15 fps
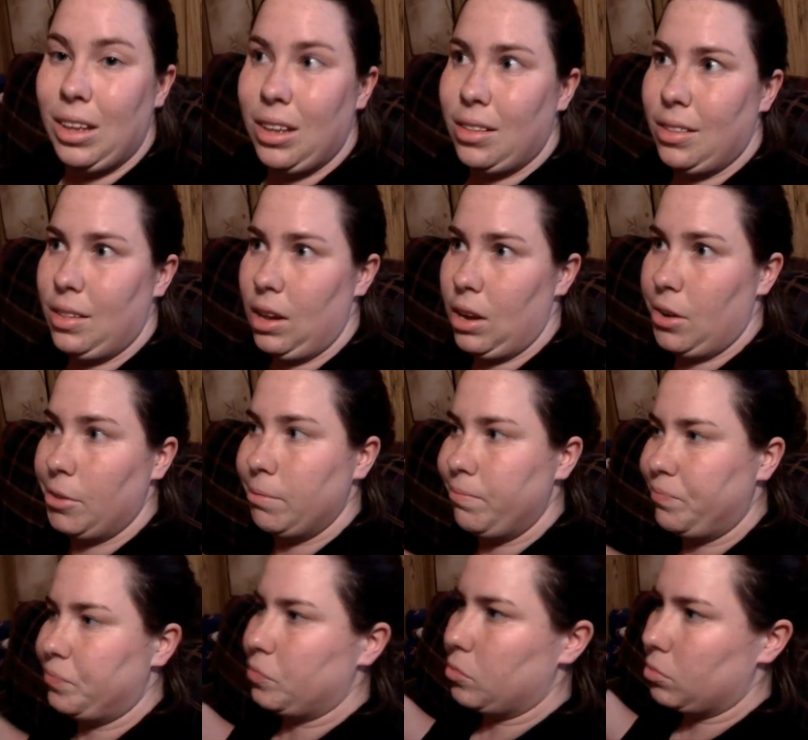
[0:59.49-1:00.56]
So,
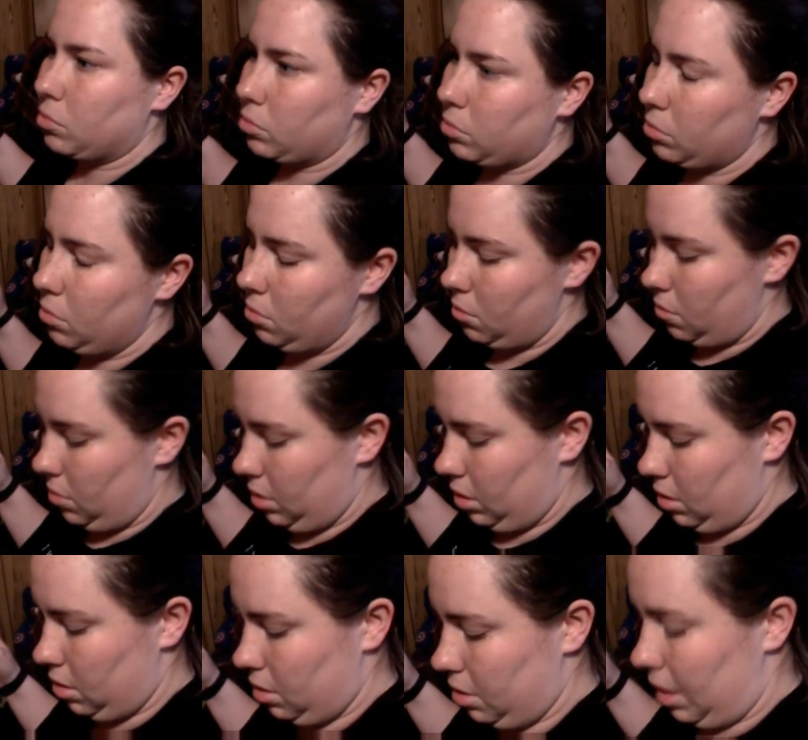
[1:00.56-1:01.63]

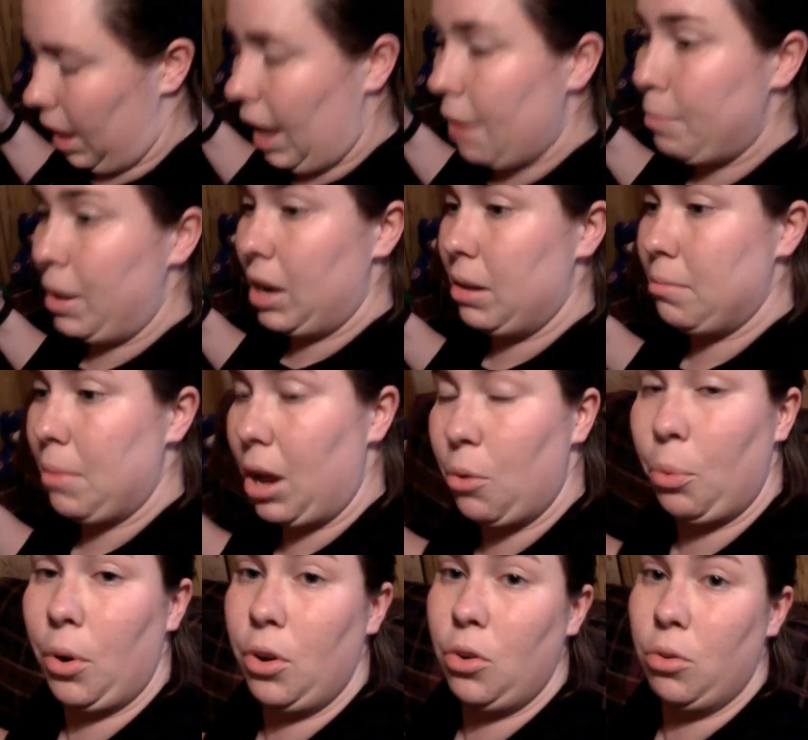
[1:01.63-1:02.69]
they have been in my
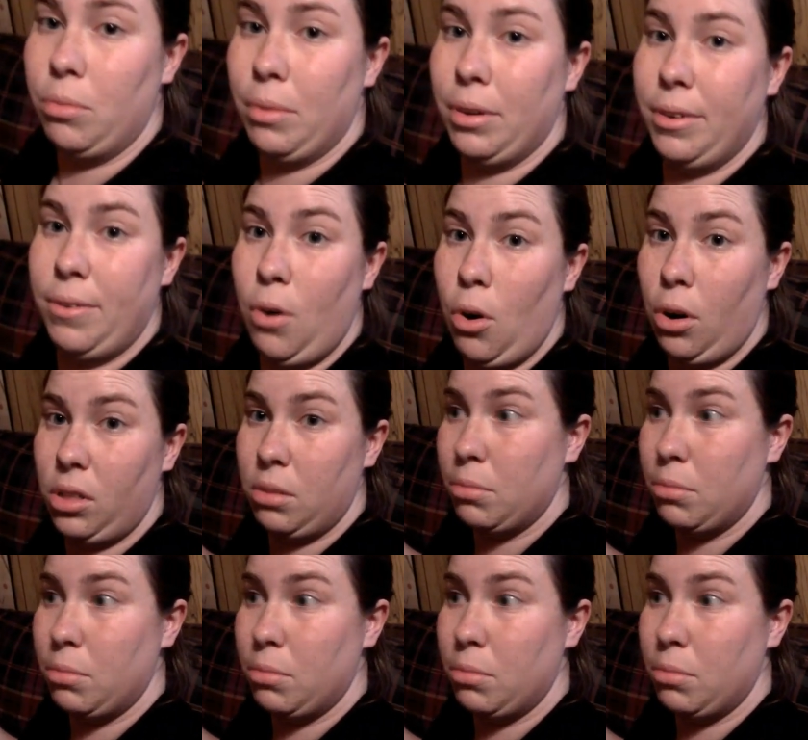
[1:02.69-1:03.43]
room for the